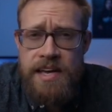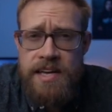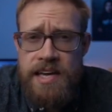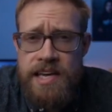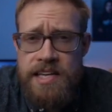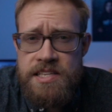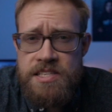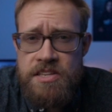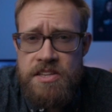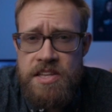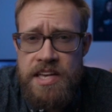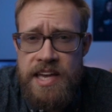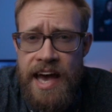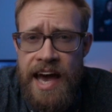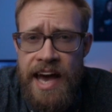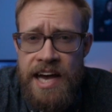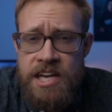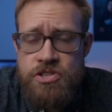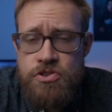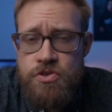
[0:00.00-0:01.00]
again to the
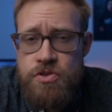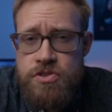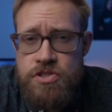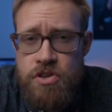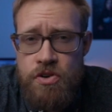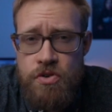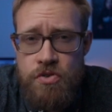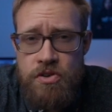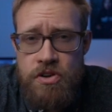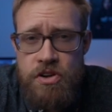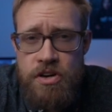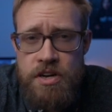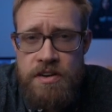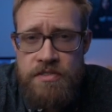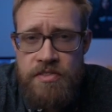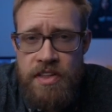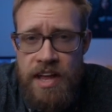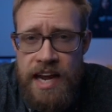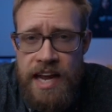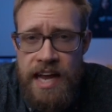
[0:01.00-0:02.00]
actual tone
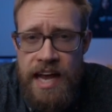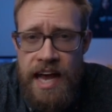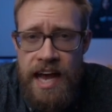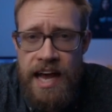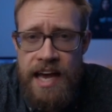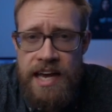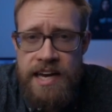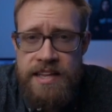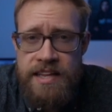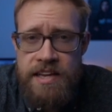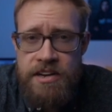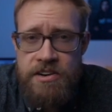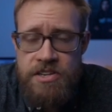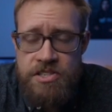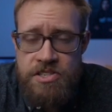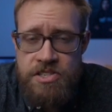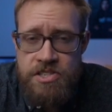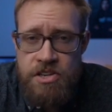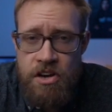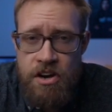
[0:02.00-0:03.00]
curve that I had in there to
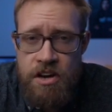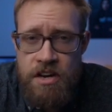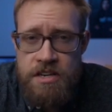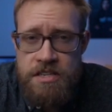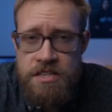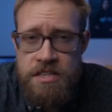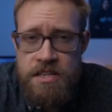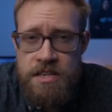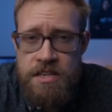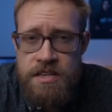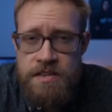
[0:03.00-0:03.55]
start,